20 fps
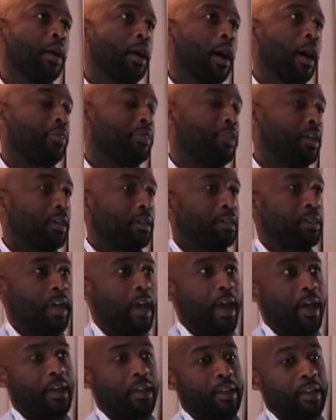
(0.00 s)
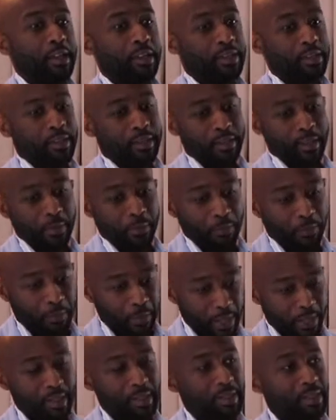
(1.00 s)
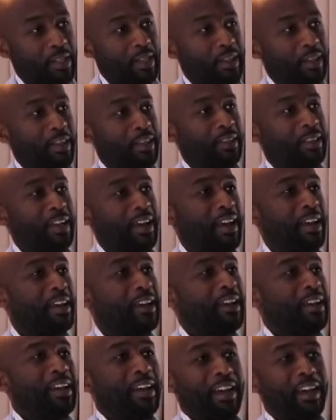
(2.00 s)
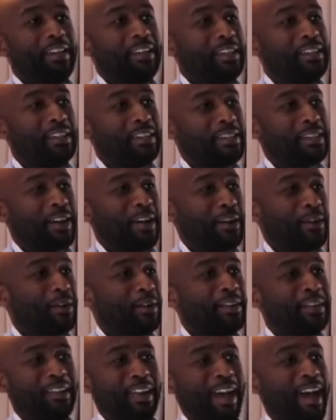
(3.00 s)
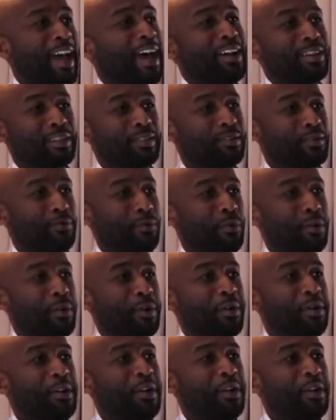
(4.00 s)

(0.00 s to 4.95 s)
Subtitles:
I think that is the biggest thing that any designer could ask for.